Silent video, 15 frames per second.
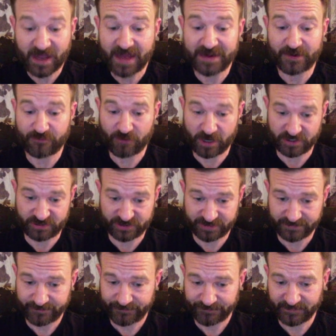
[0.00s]
in a rush.
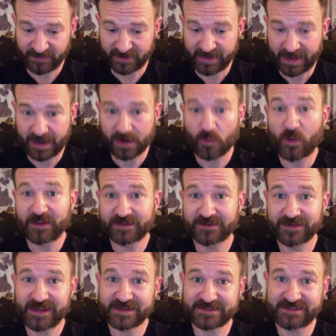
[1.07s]
Okay, I can wait till
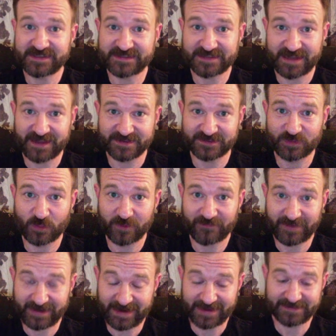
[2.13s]
next discount store if
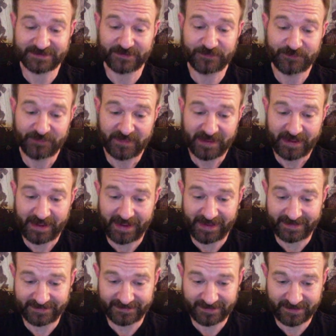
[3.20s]
I got to.
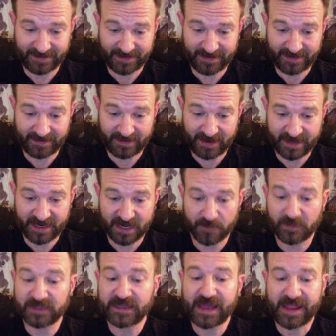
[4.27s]
And I got a
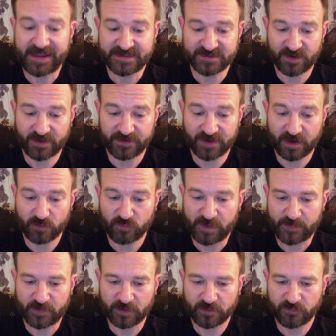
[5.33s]
malaise on
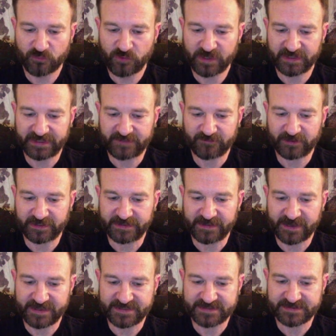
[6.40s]
Ripper, really, really nice